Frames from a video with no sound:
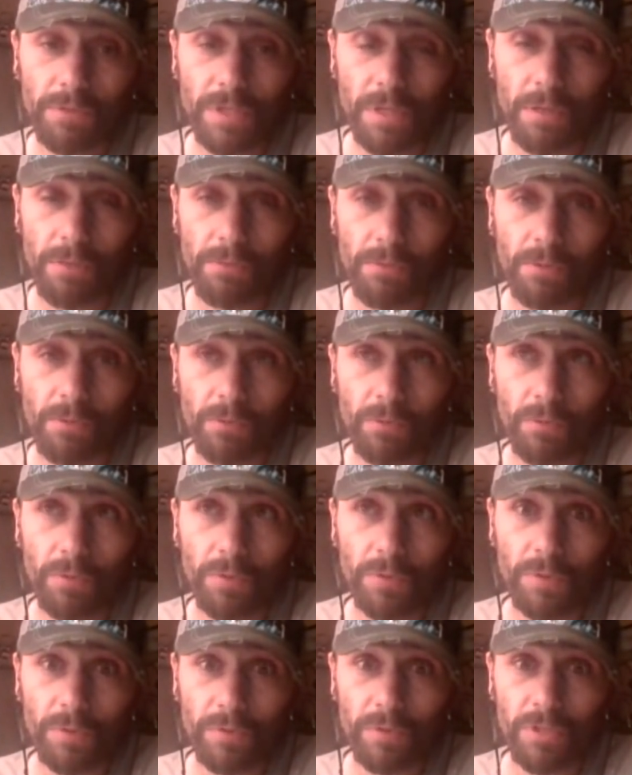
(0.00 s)
it was it
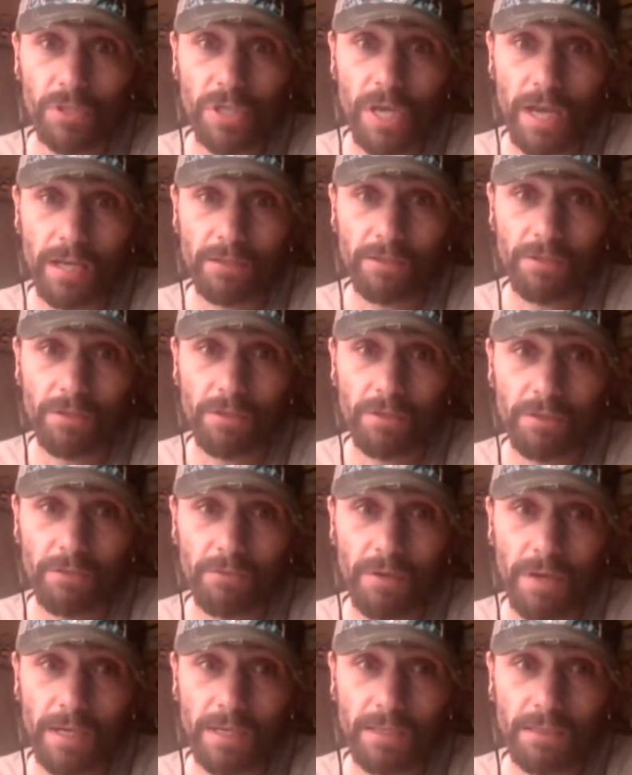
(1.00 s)

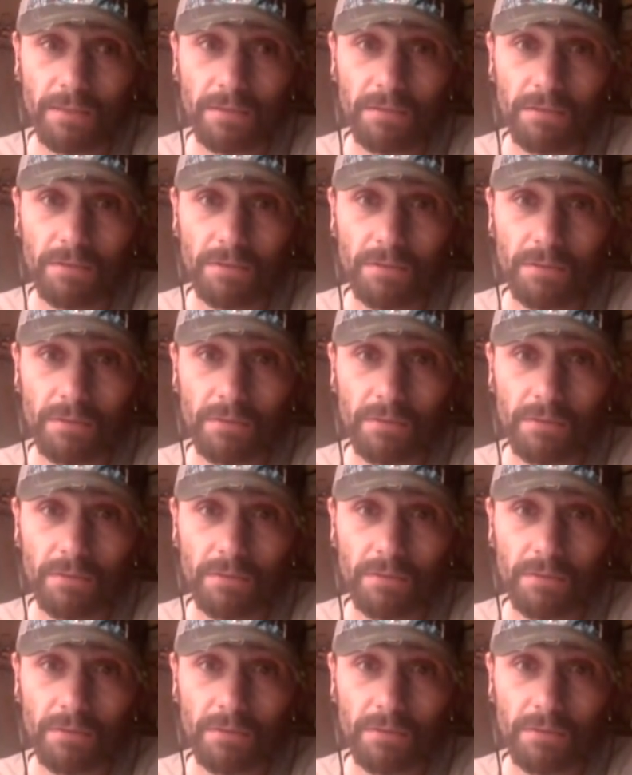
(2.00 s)
Shattenkirk, right? It